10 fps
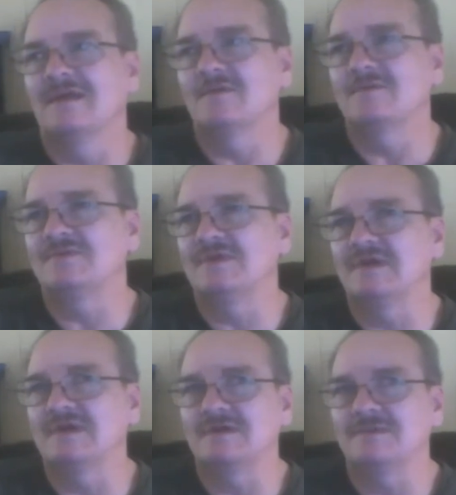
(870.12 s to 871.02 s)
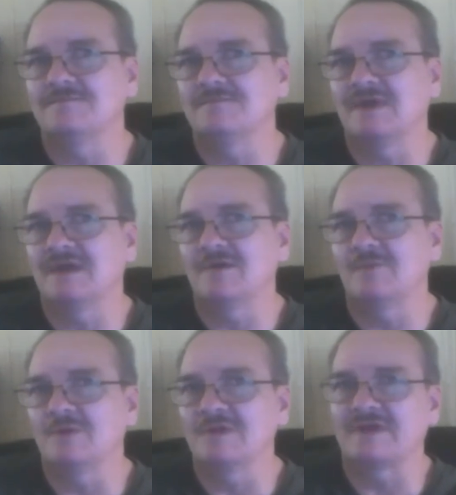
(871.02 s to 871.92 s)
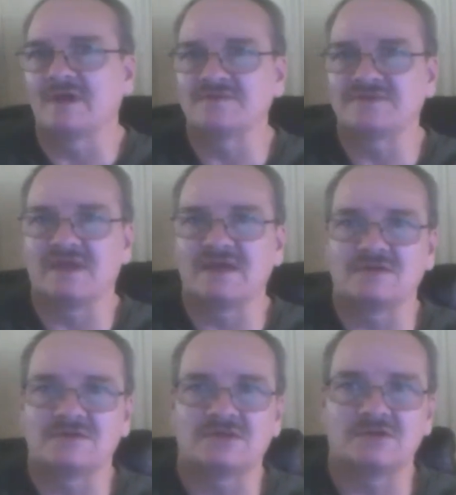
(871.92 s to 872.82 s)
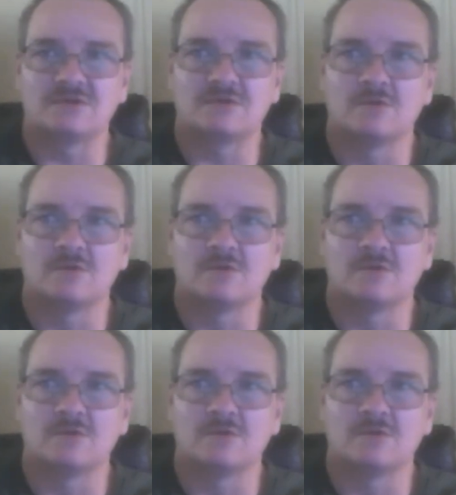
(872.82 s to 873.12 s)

it really comes down to